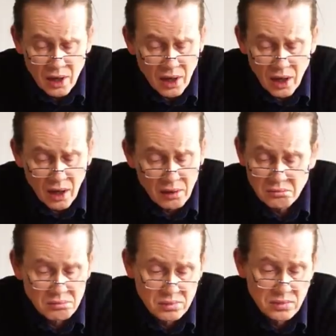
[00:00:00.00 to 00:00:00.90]
uh,
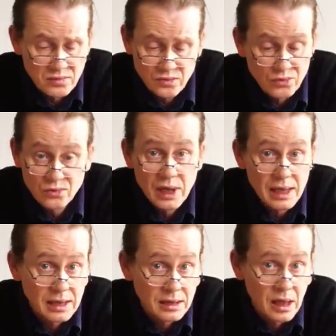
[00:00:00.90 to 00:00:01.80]

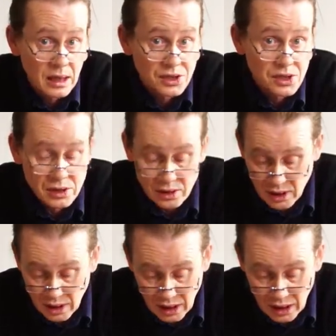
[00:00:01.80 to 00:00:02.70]
really nice.
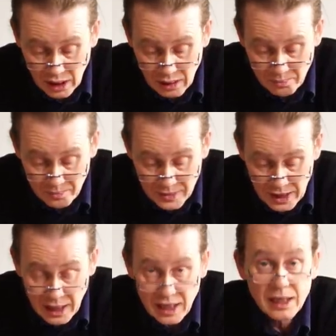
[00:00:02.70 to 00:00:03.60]
Um,
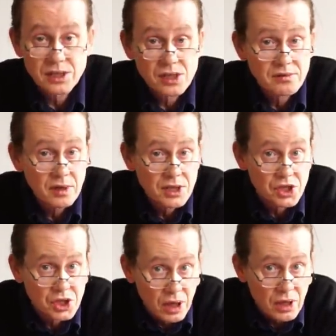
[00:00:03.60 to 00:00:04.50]
it's a very
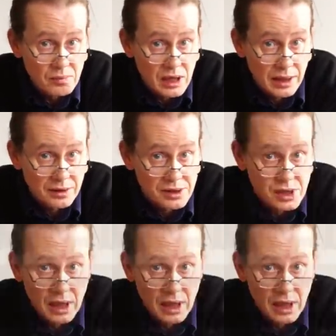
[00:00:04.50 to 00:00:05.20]
sharp lens,